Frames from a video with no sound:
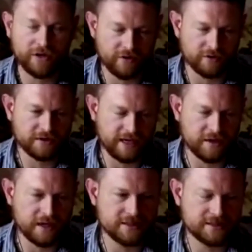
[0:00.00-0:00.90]
They don't
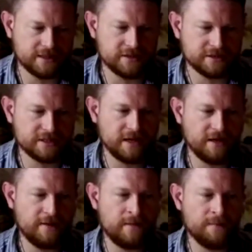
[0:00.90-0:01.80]
take that seriously.
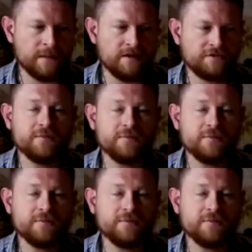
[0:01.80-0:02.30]
To me,